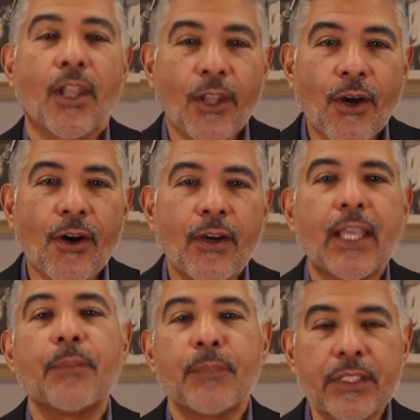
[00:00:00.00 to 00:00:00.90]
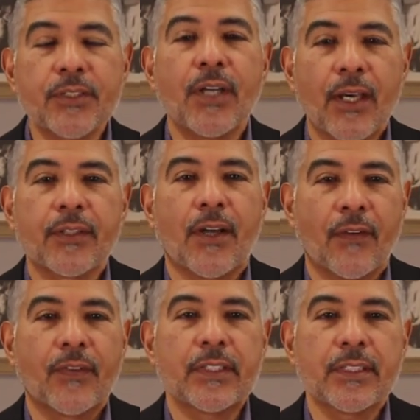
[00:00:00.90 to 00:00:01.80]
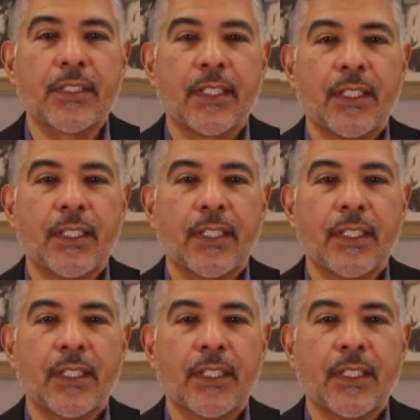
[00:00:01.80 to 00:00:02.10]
Law and Mental Health Conference.